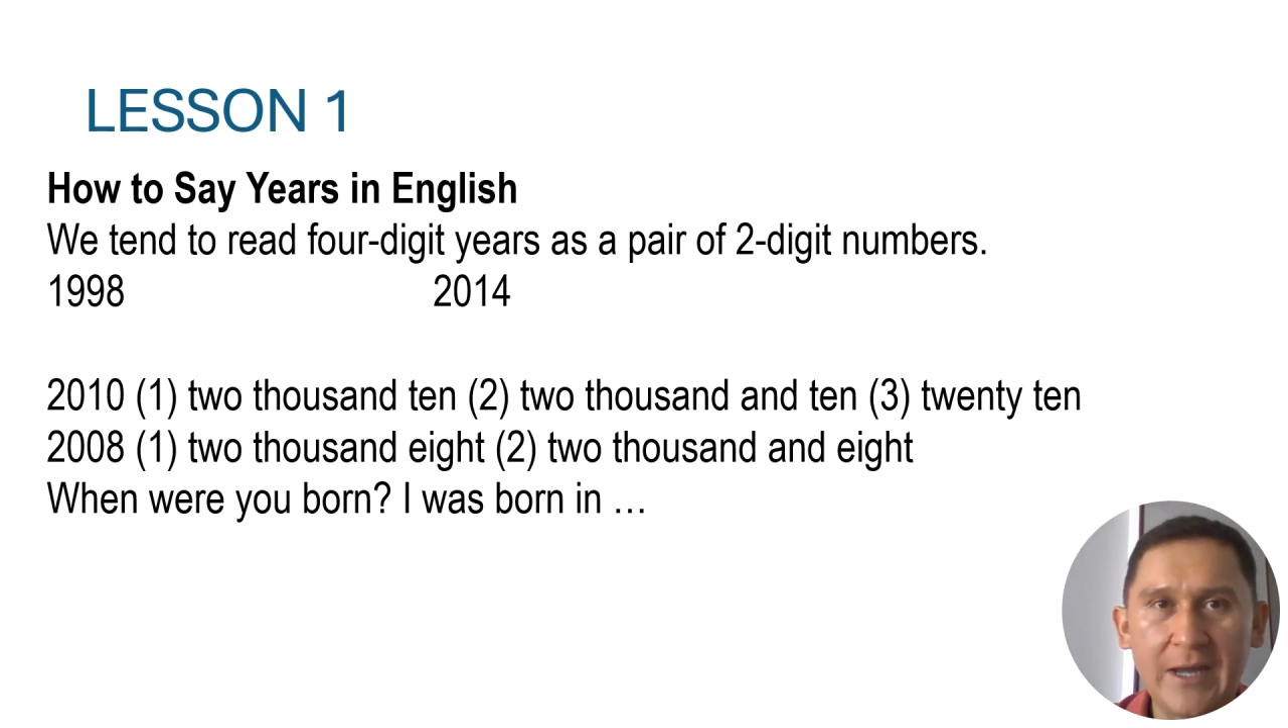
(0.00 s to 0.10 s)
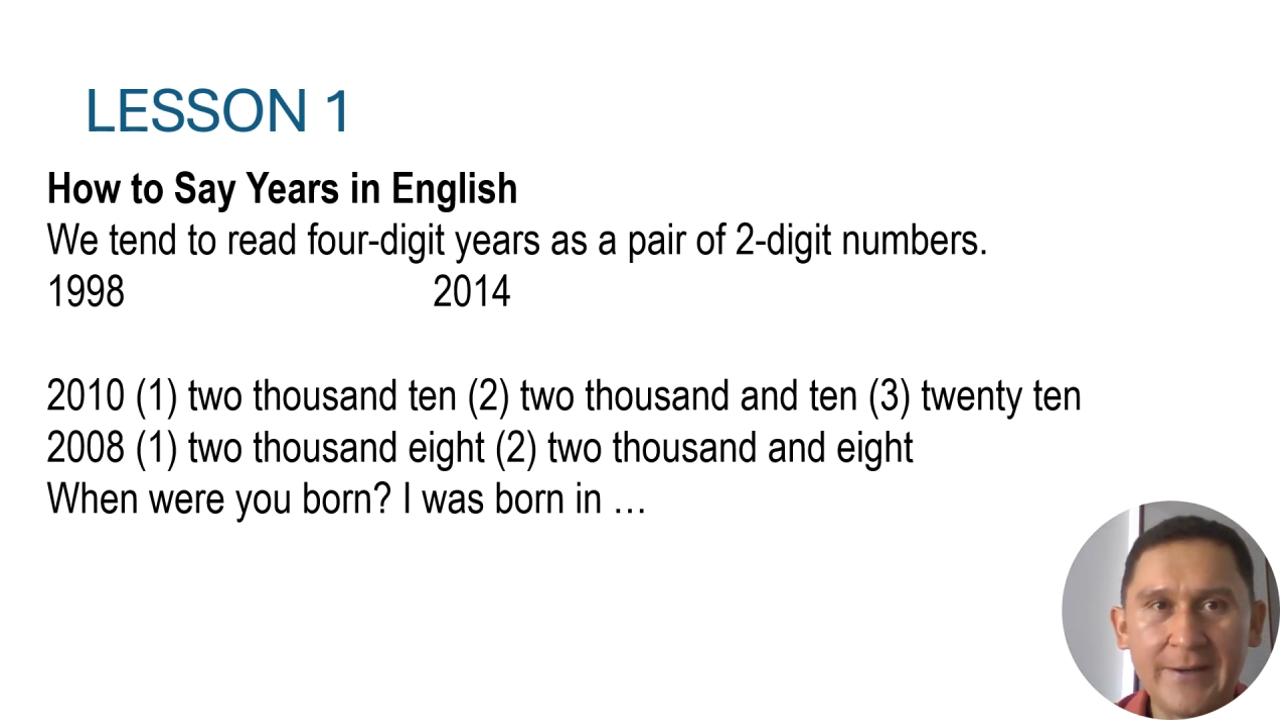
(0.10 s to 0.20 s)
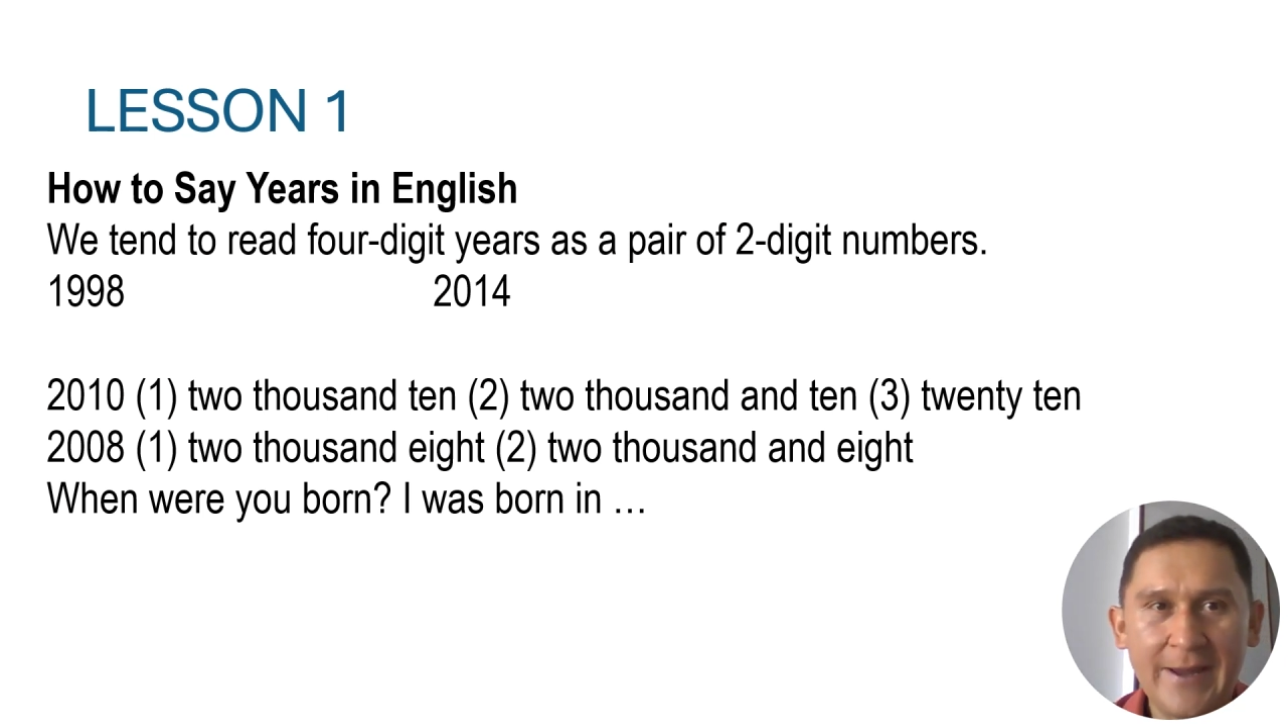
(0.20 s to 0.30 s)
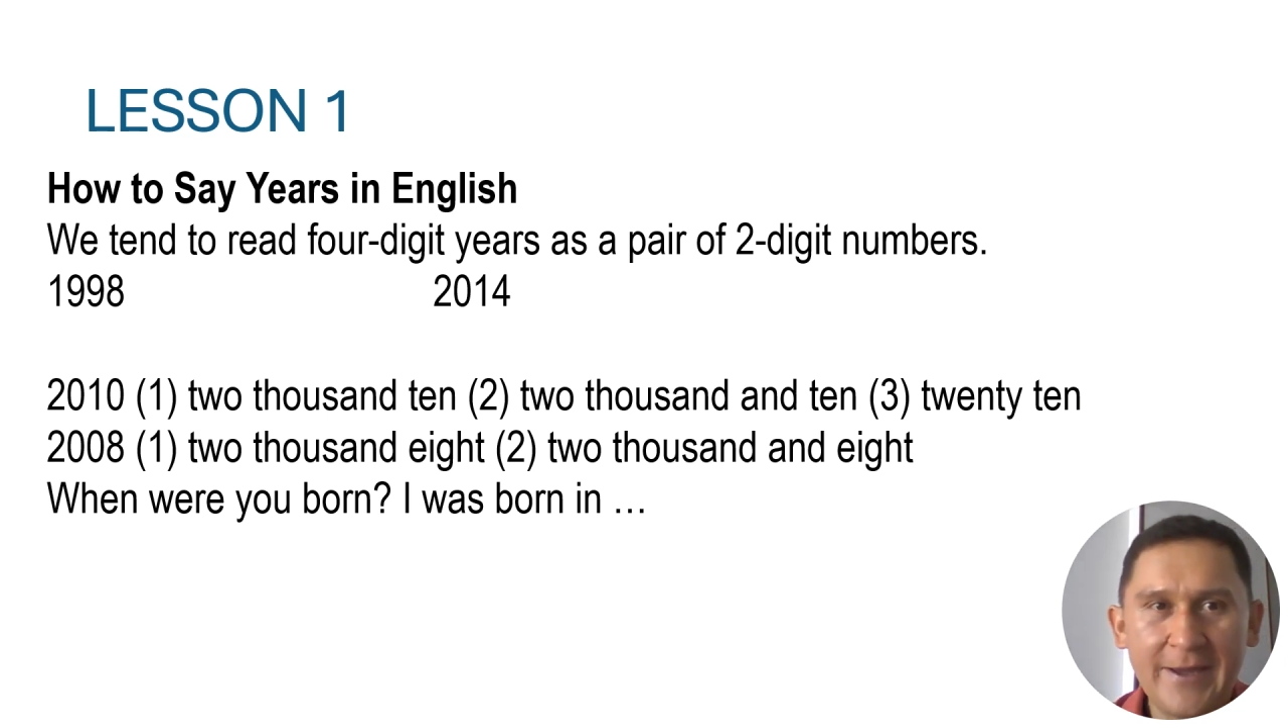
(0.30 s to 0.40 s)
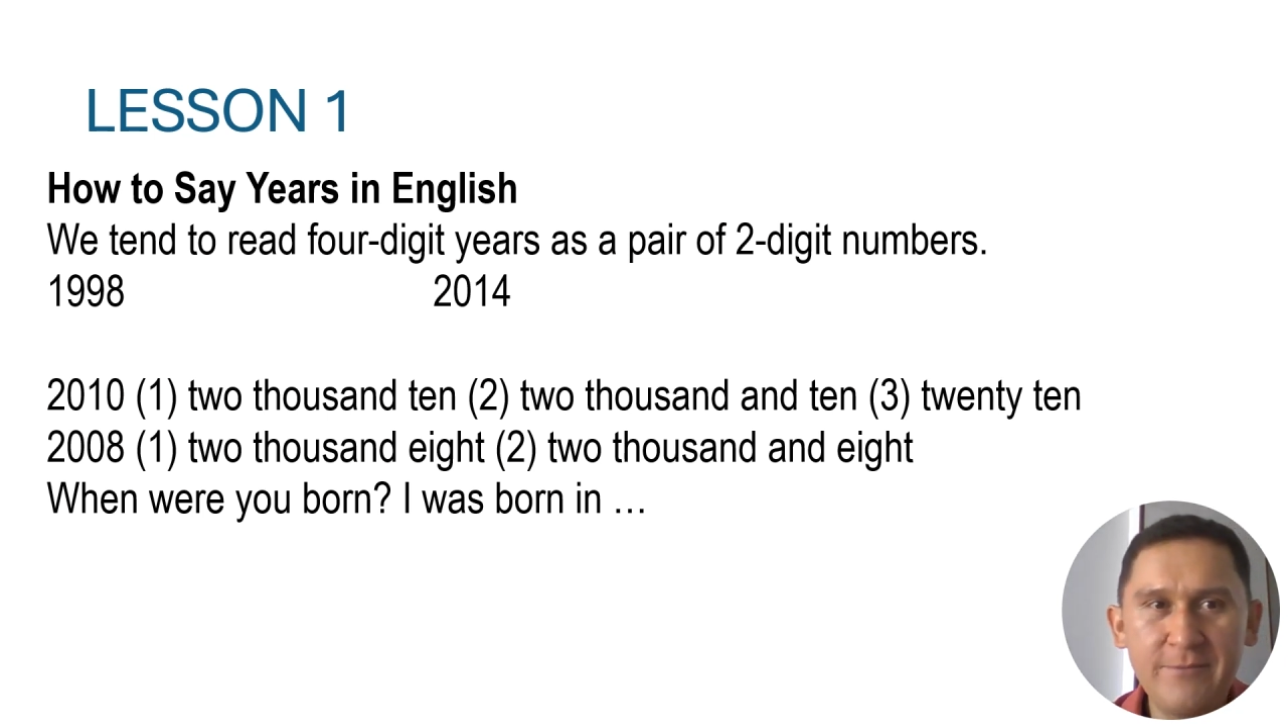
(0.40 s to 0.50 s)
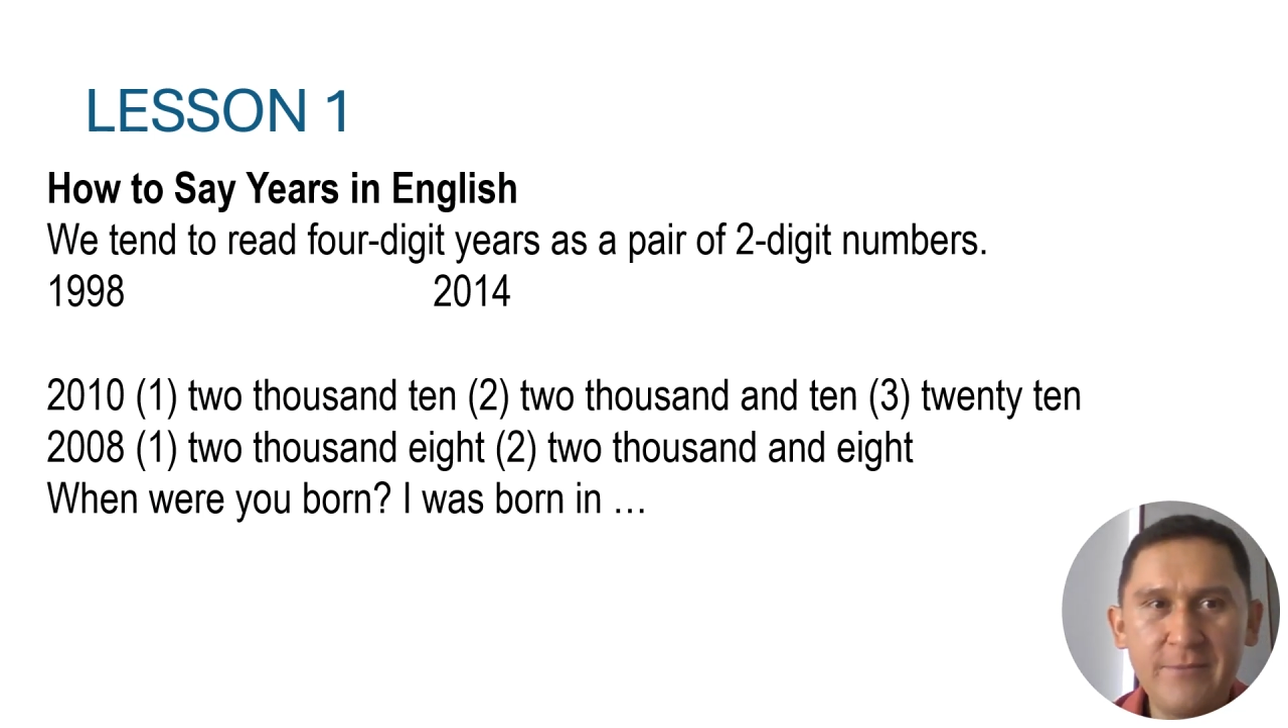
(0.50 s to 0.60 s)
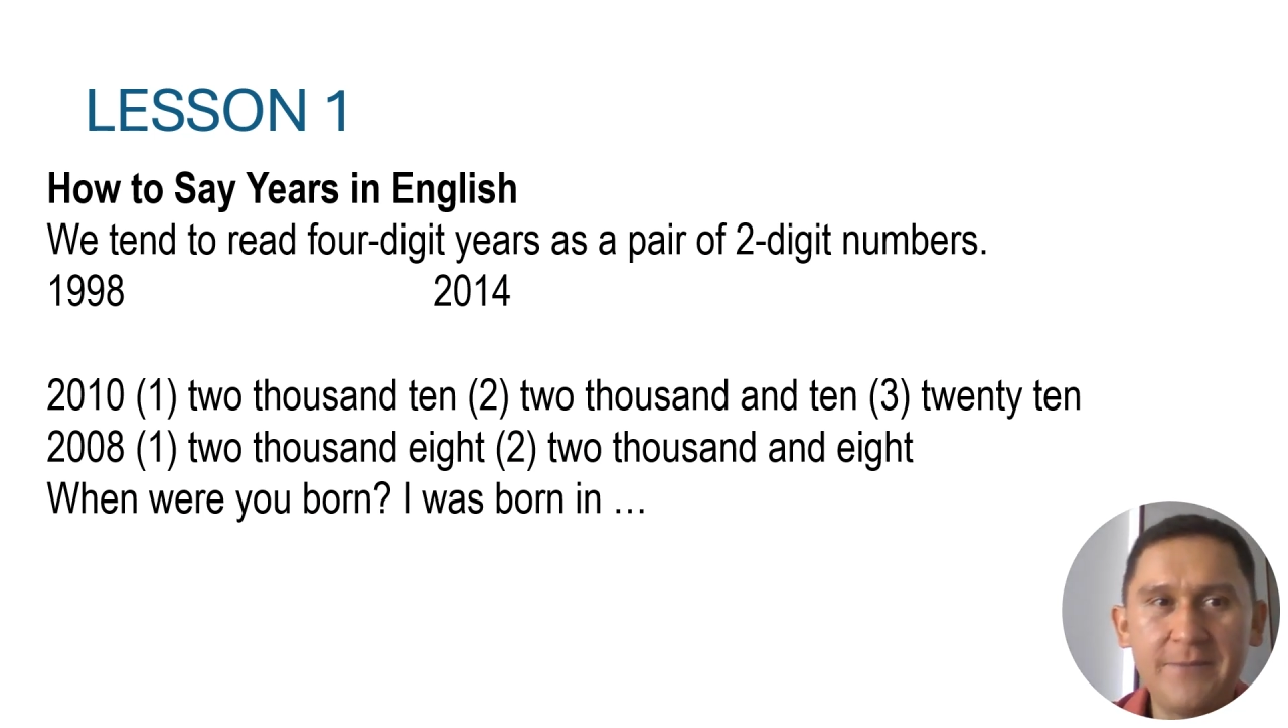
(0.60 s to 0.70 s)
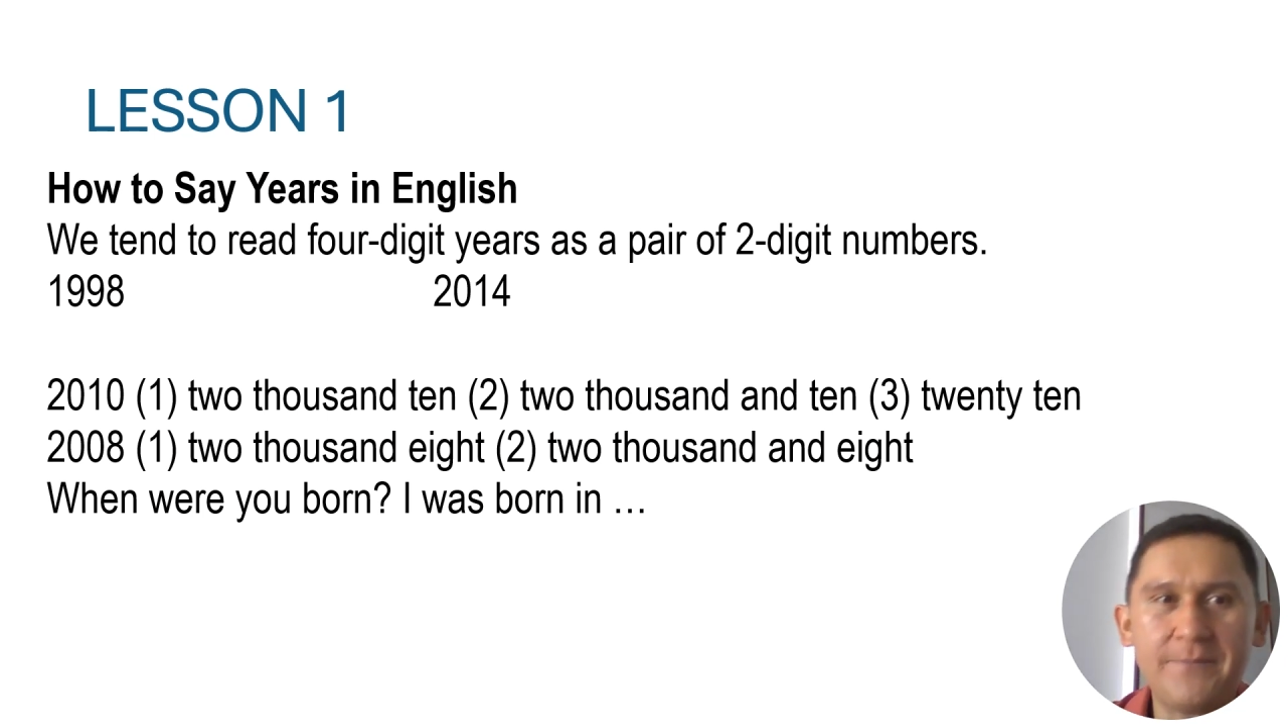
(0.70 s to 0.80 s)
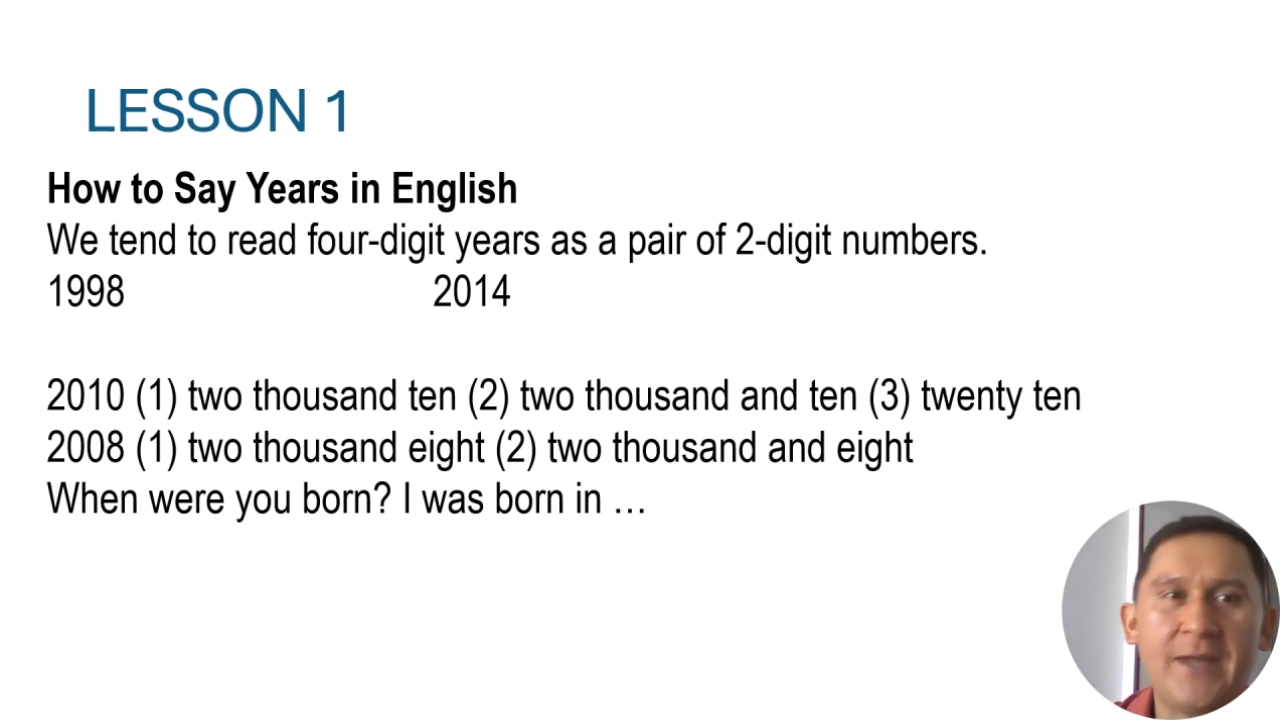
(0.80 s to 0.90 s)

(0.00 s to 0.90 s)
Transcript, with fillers: I'm Jaime,